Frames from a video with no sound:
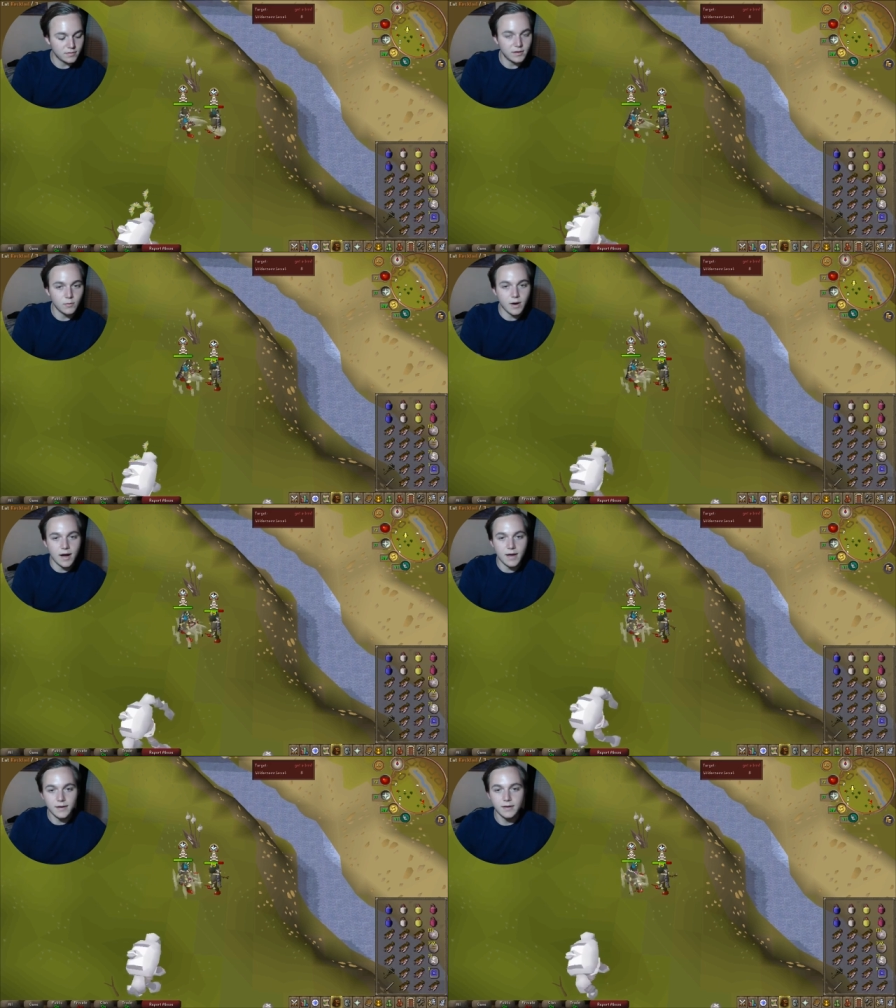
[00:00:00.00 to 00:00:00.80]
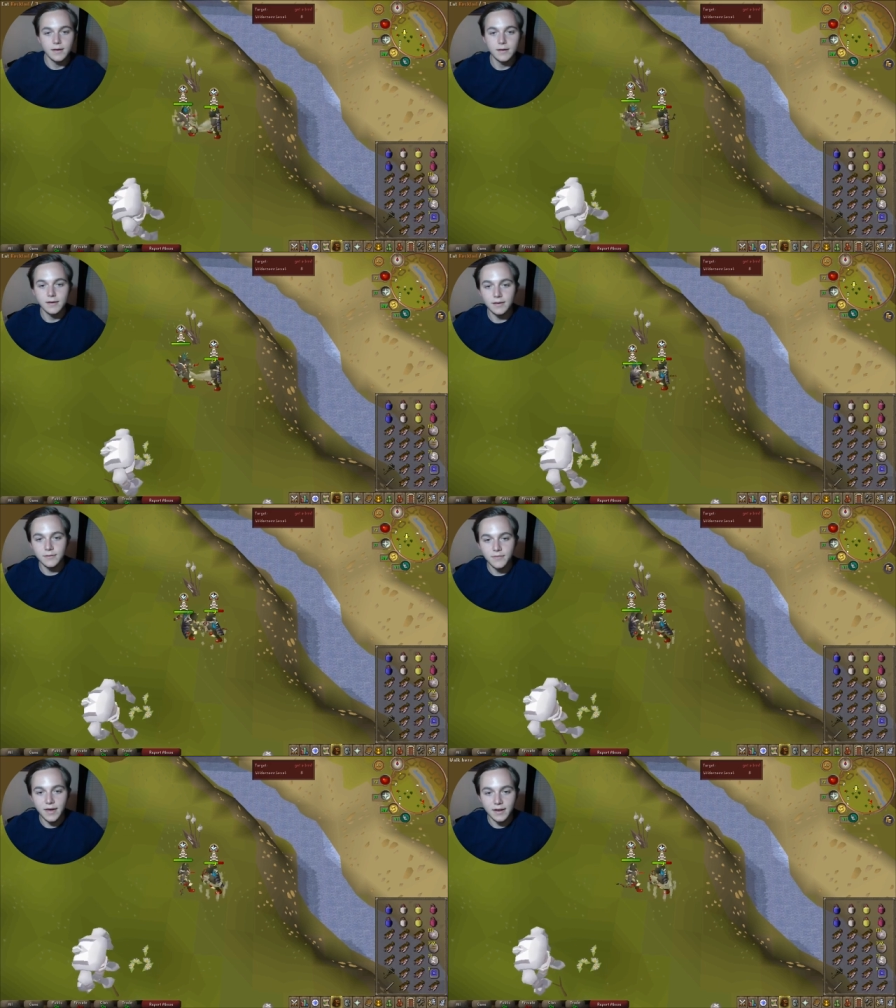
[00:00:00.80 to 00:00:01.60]
TY, he is
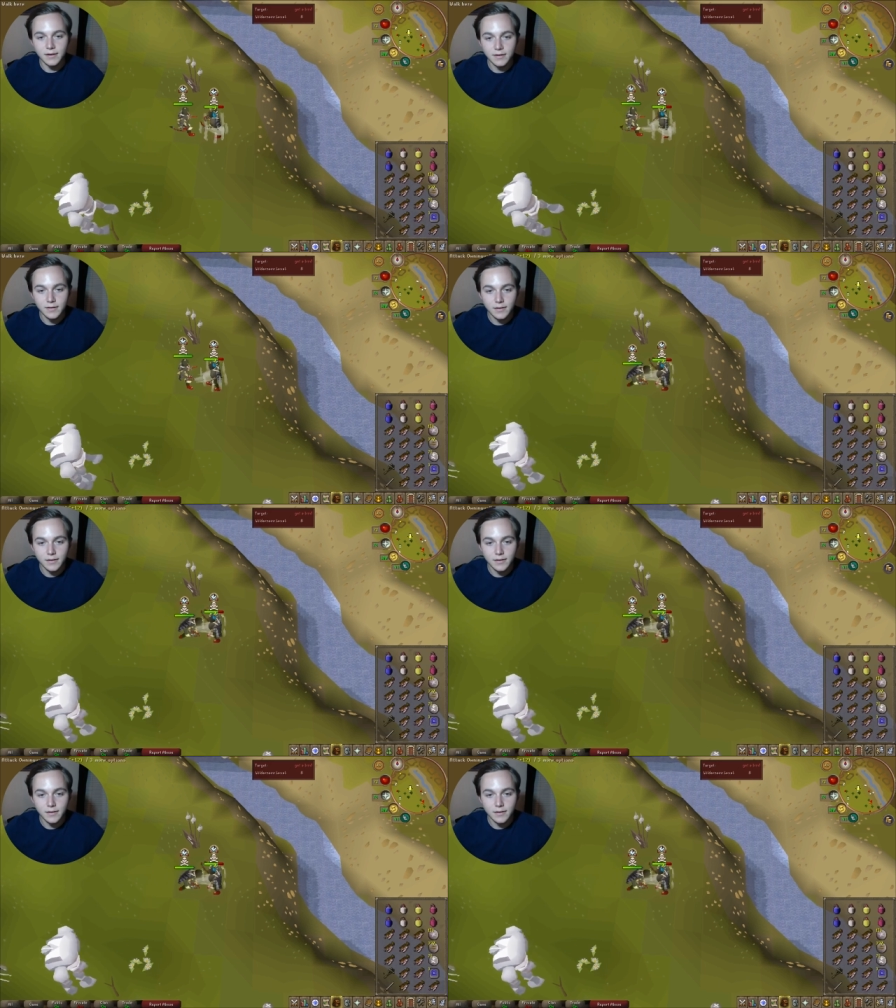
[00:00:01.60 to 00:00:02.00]
a fan